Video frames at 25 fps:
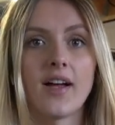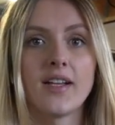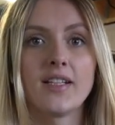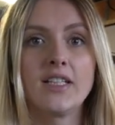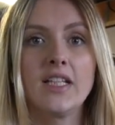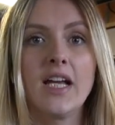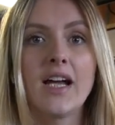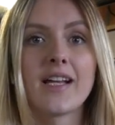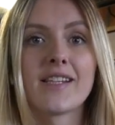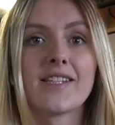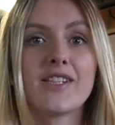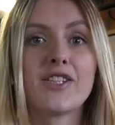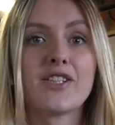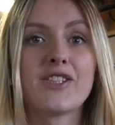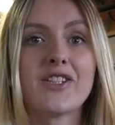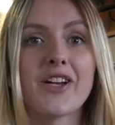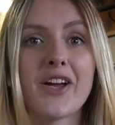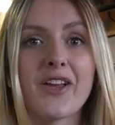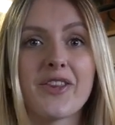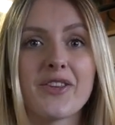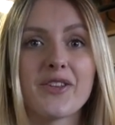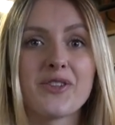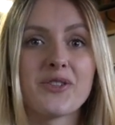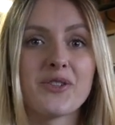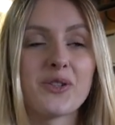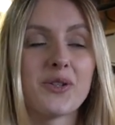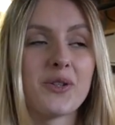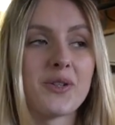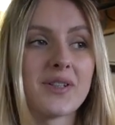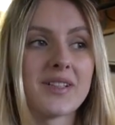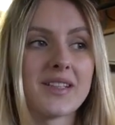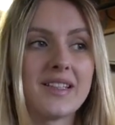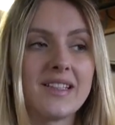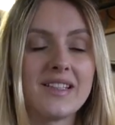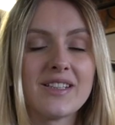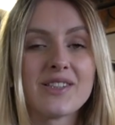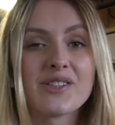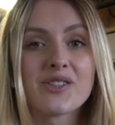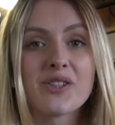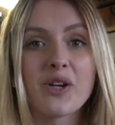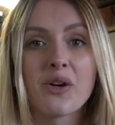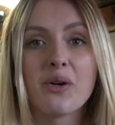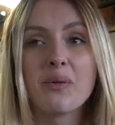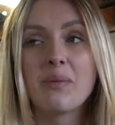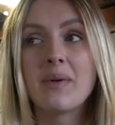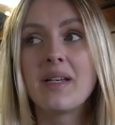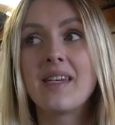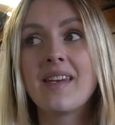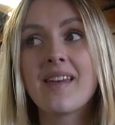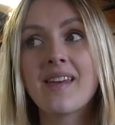actually had to shut the door because it's
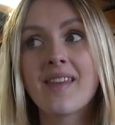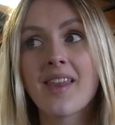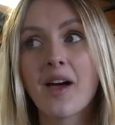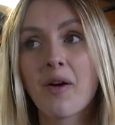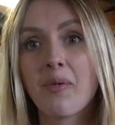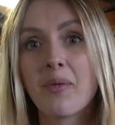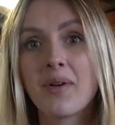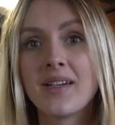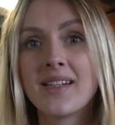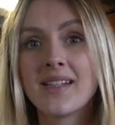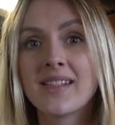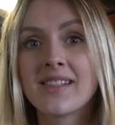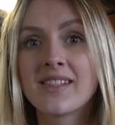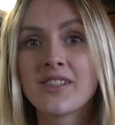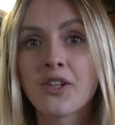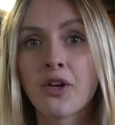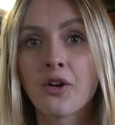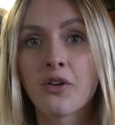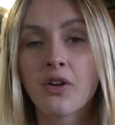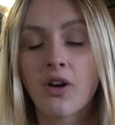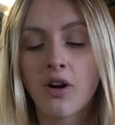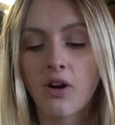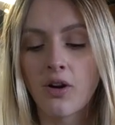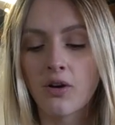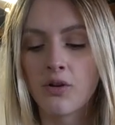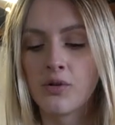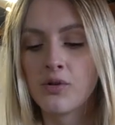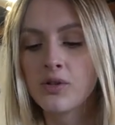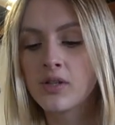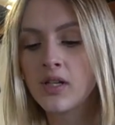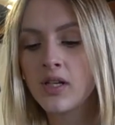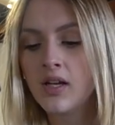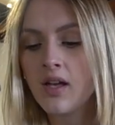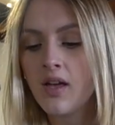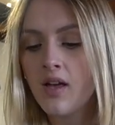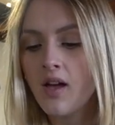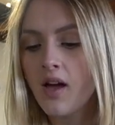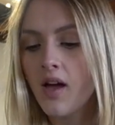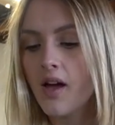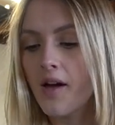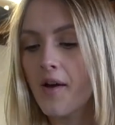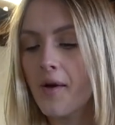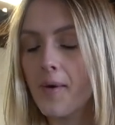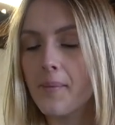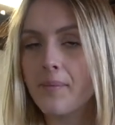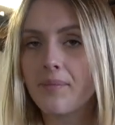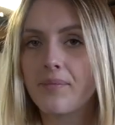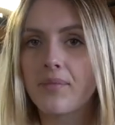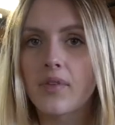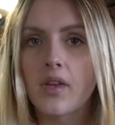so windy and that wind is so cold.
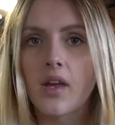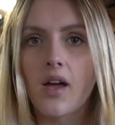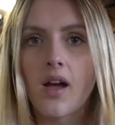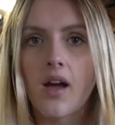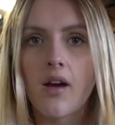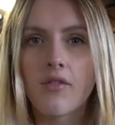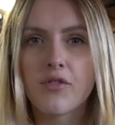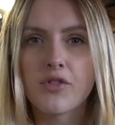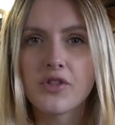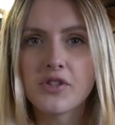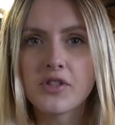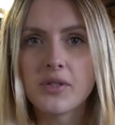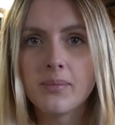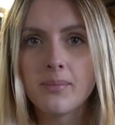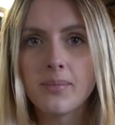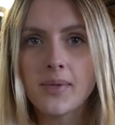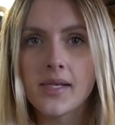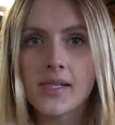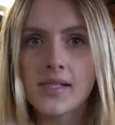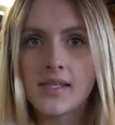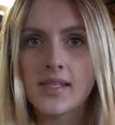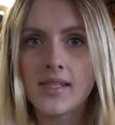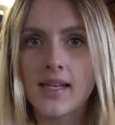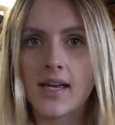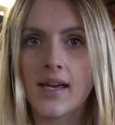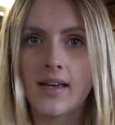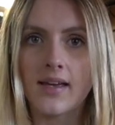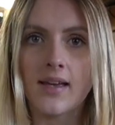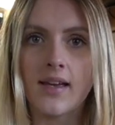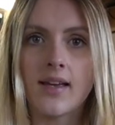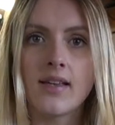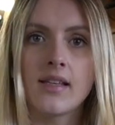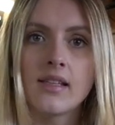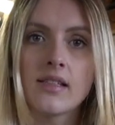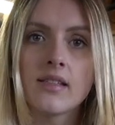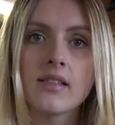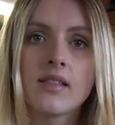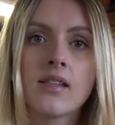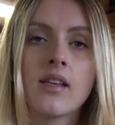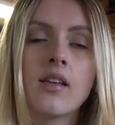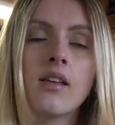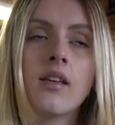I've got some BCAAs.